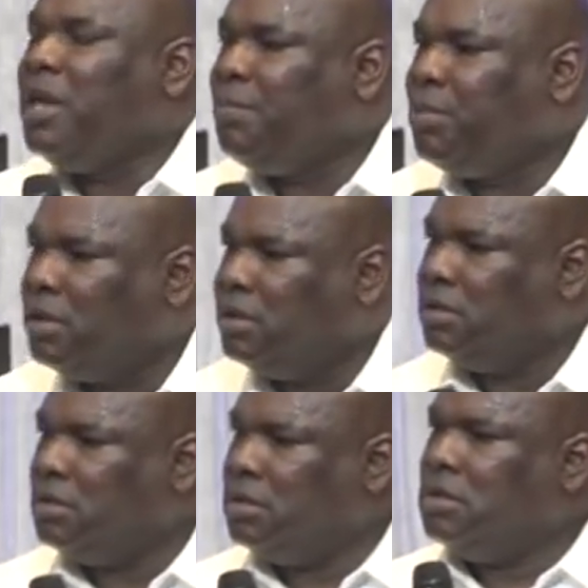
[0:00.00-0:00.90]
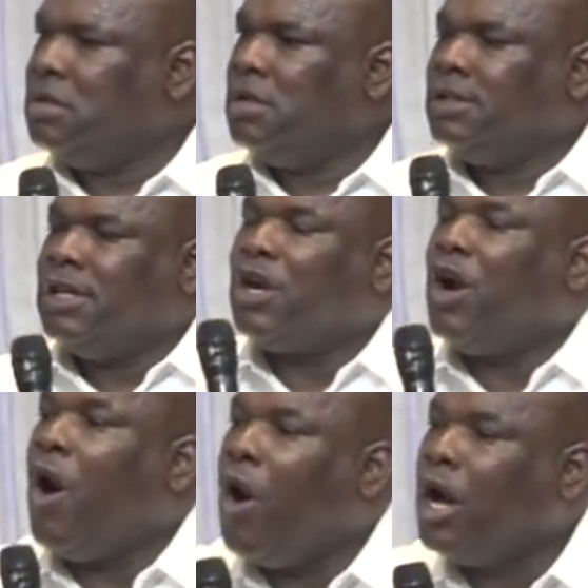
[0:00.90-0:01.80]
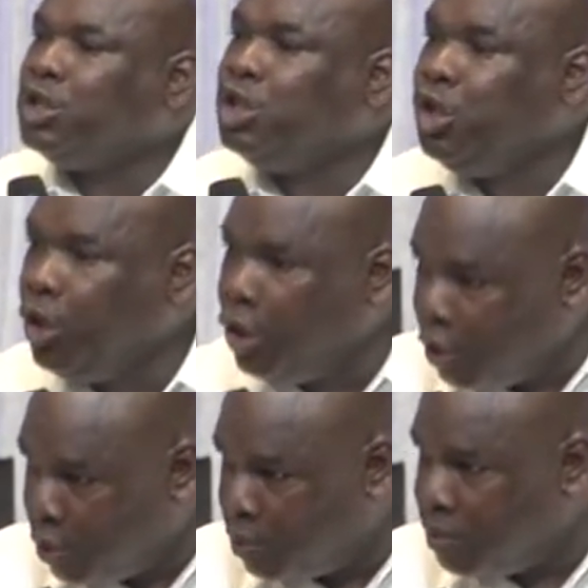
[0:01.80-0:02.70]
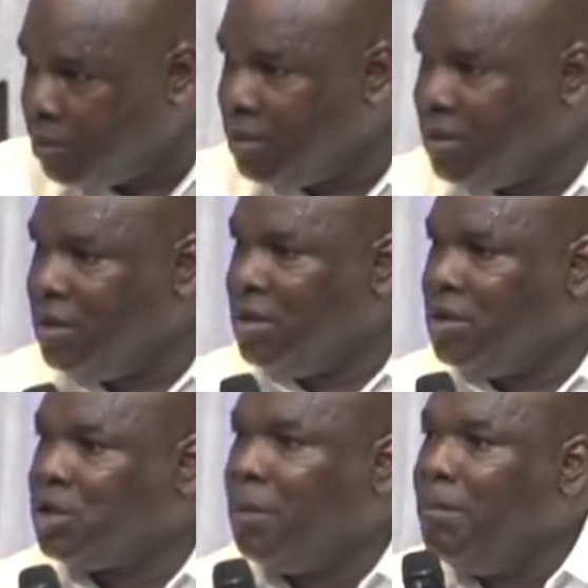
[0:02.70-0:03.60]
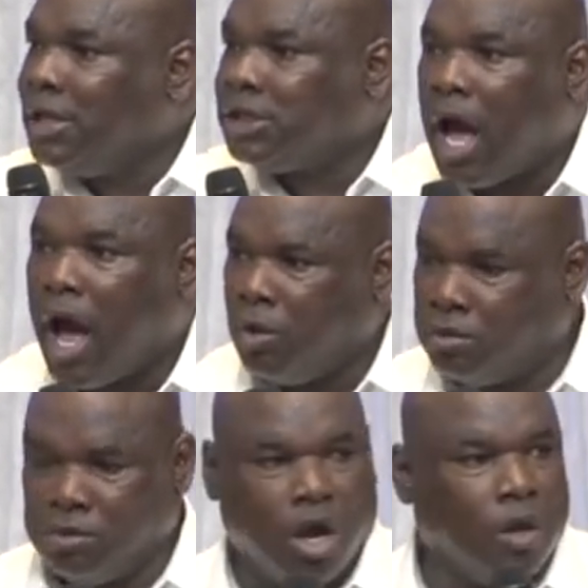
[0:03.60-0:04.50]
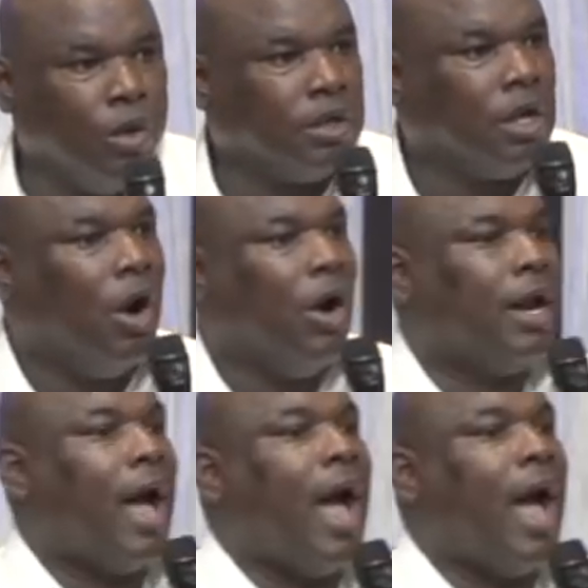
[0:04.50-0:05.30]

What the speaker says: people to cause you to miss out on what God